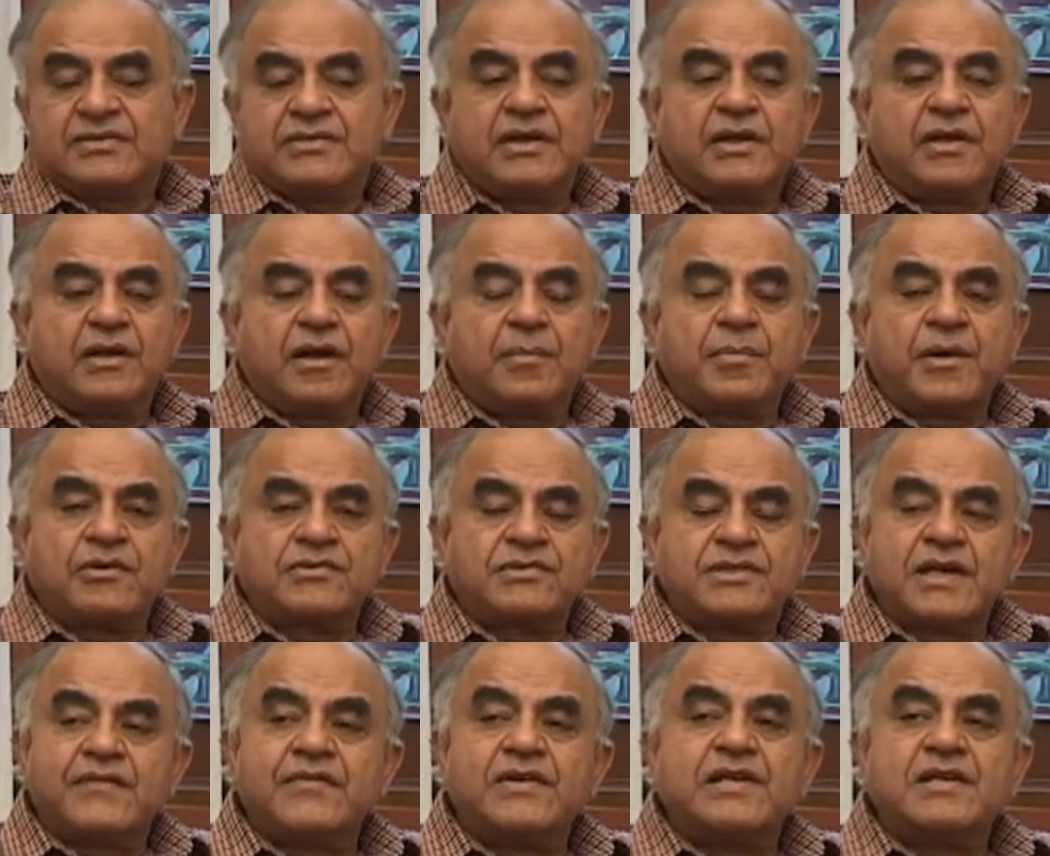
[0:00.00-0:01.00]
See, about
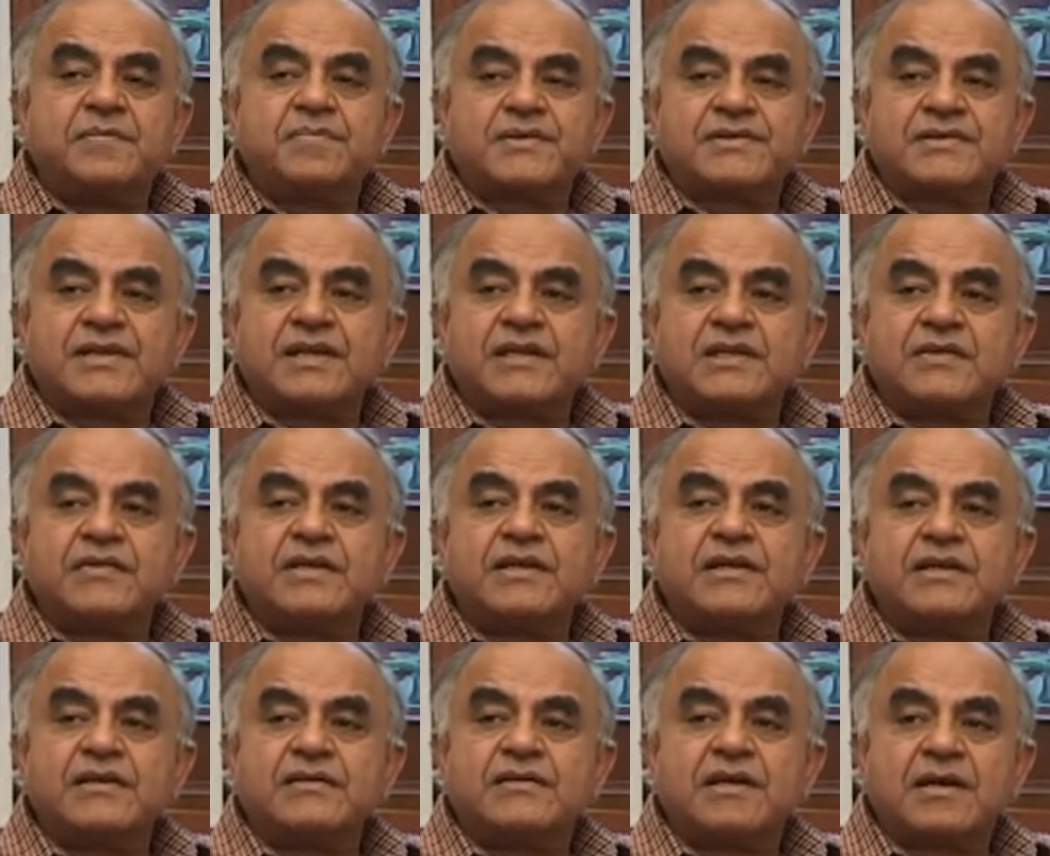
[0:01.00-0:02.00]
70% of
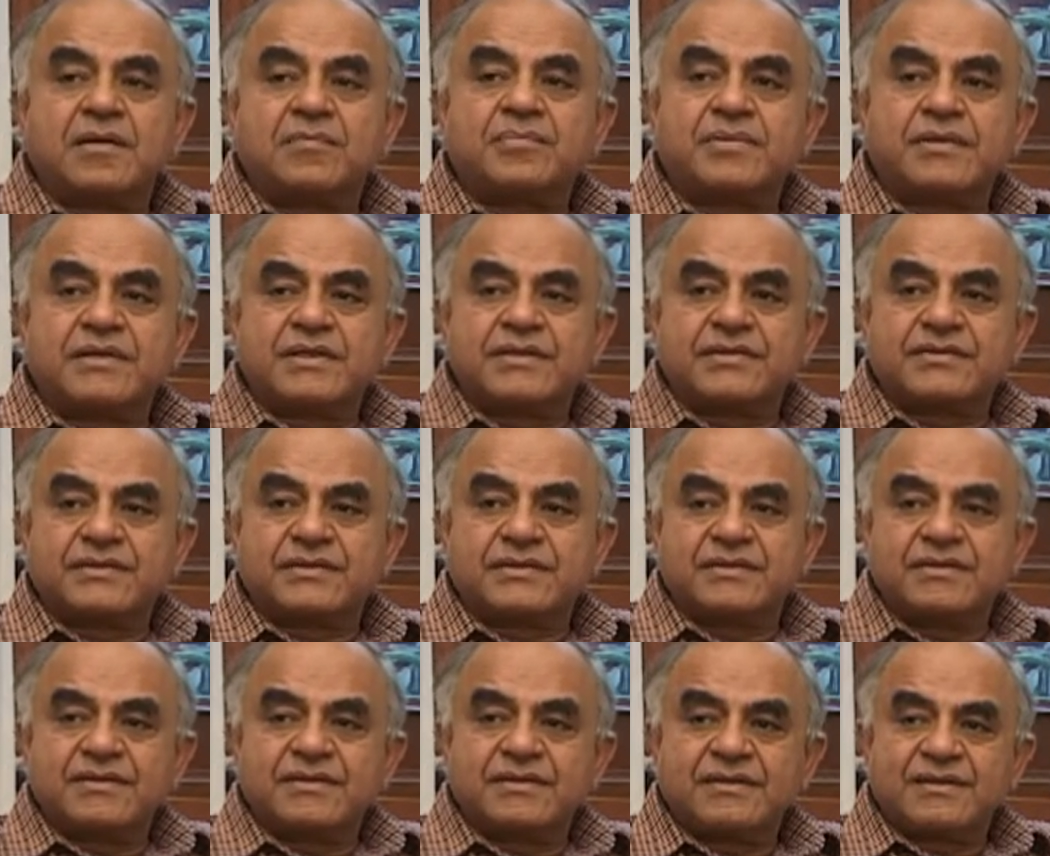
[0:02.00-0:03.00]
Indian companies
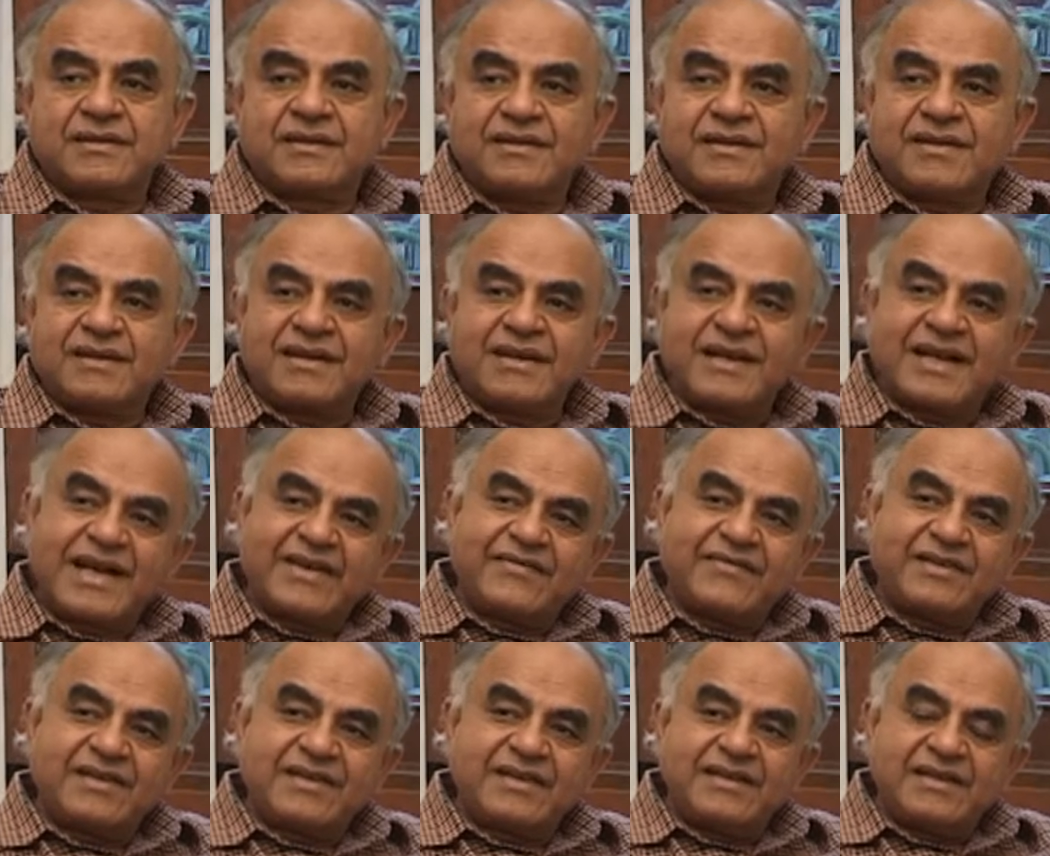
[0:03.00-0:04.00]

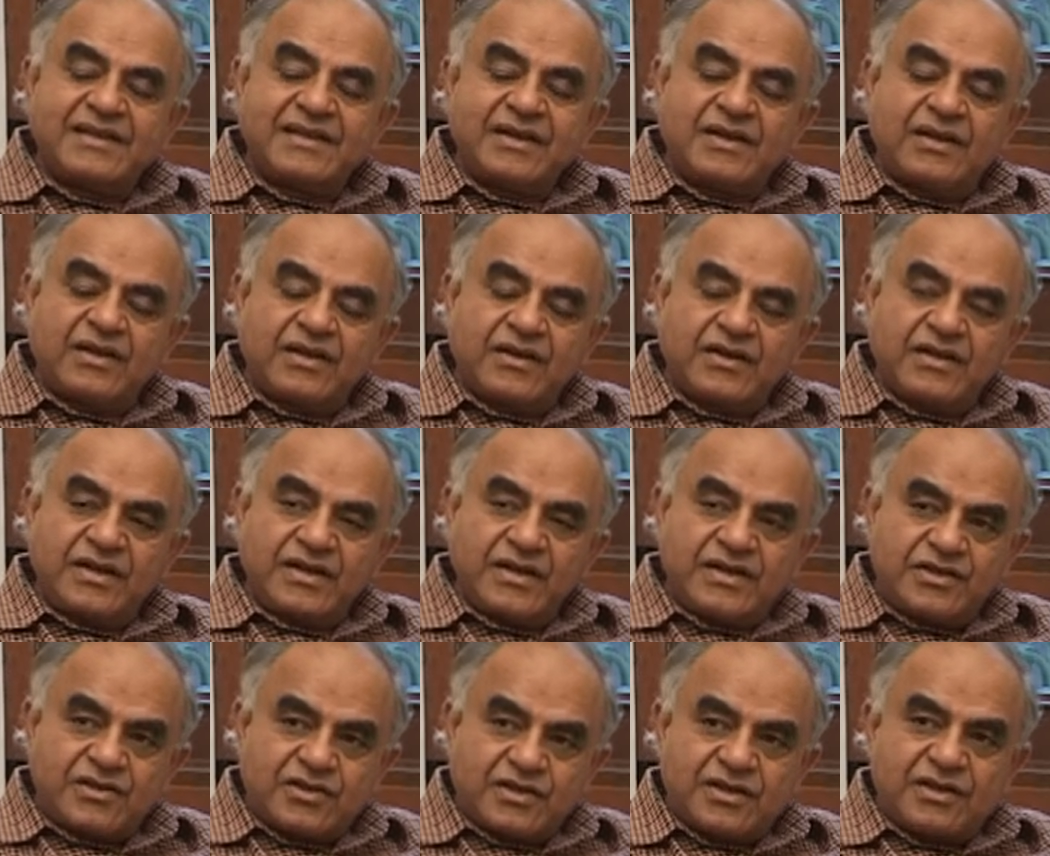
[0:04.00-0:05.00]
have
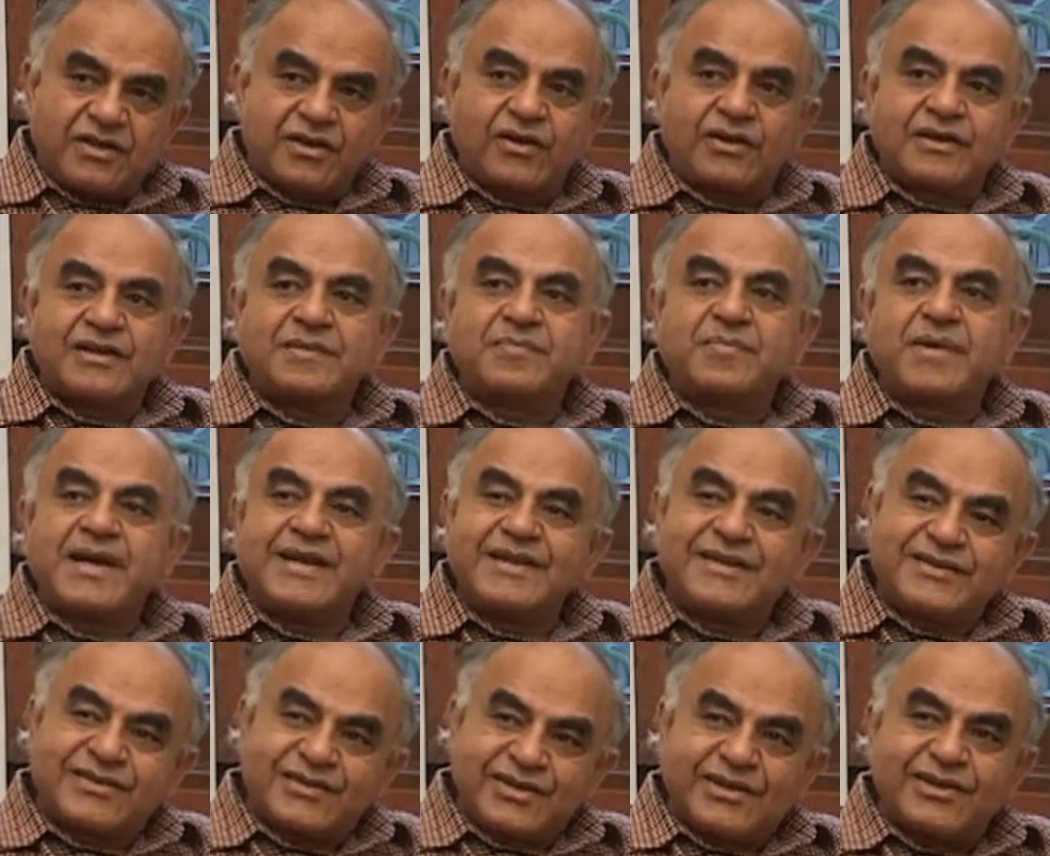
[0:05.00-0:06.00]
internal audit by
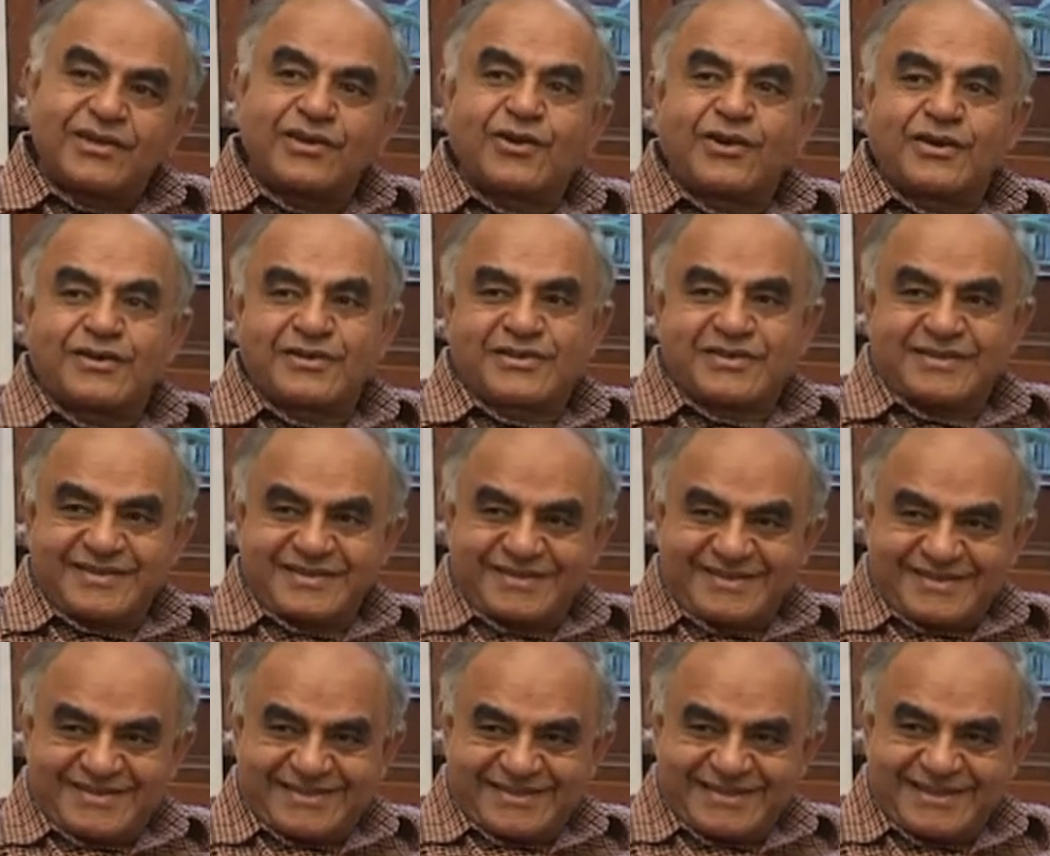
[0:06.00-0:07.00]
internal
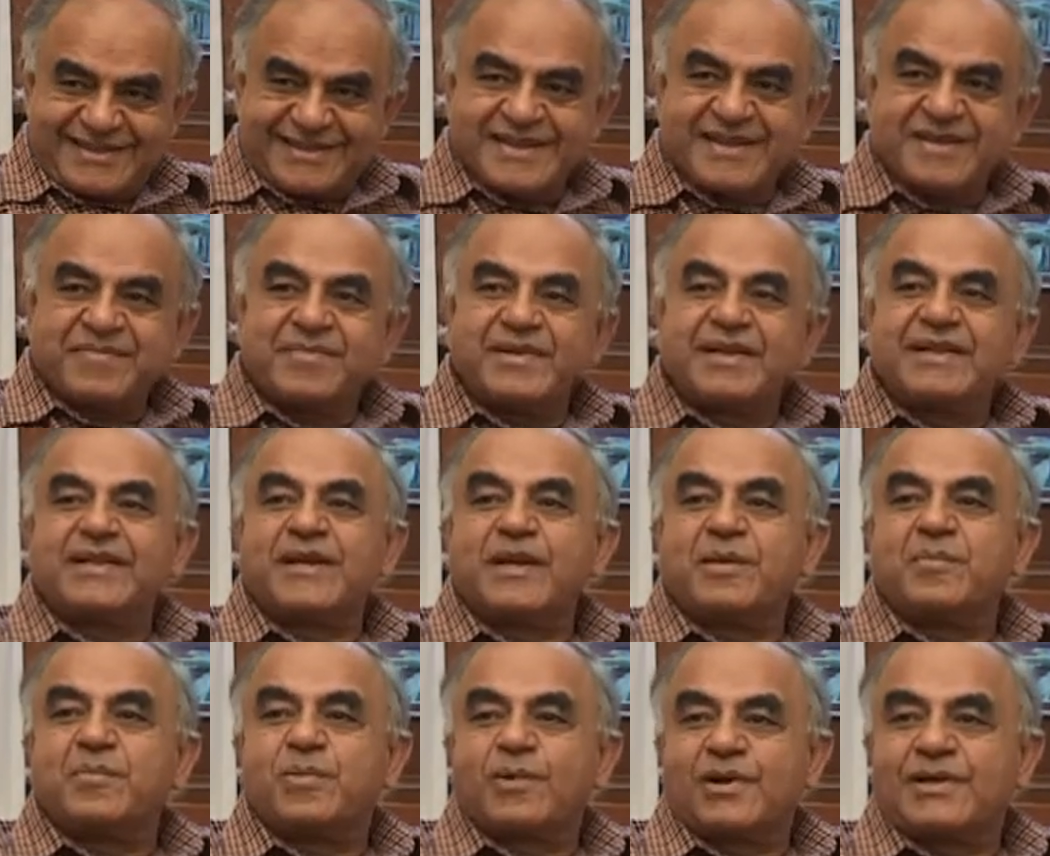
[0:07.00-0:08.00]
auditors, meaning they are
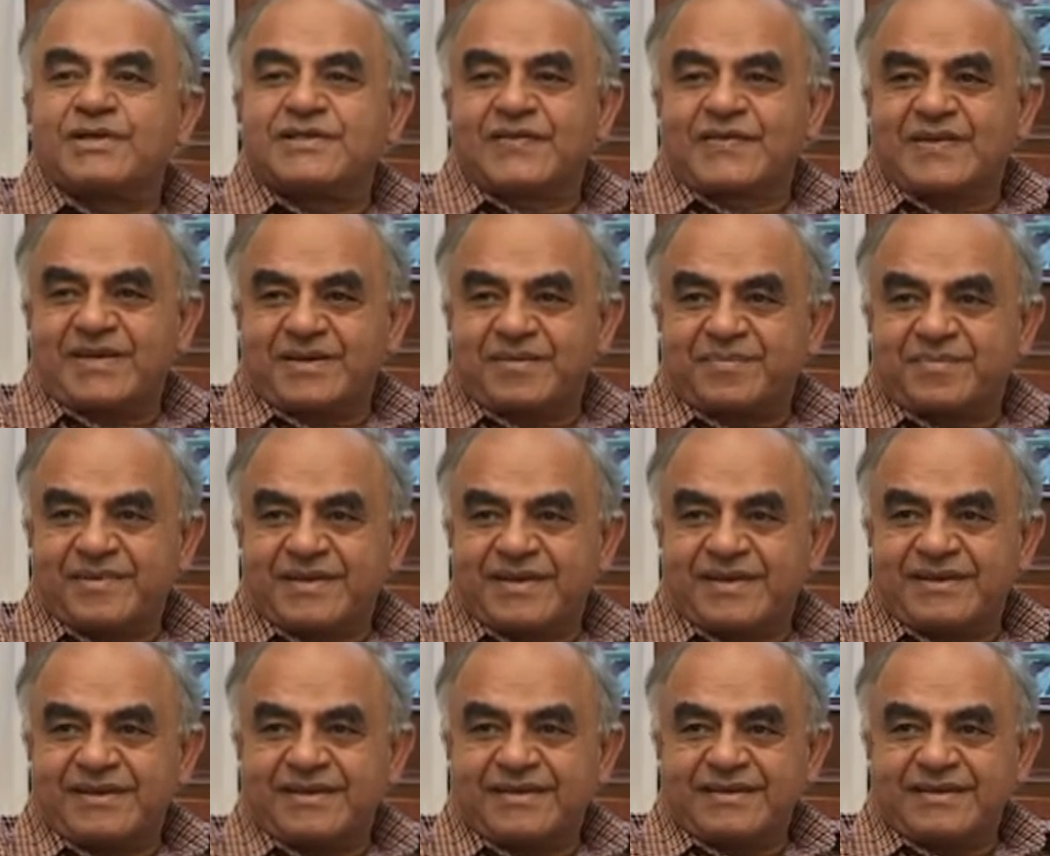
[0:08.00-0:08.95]
employees of the company.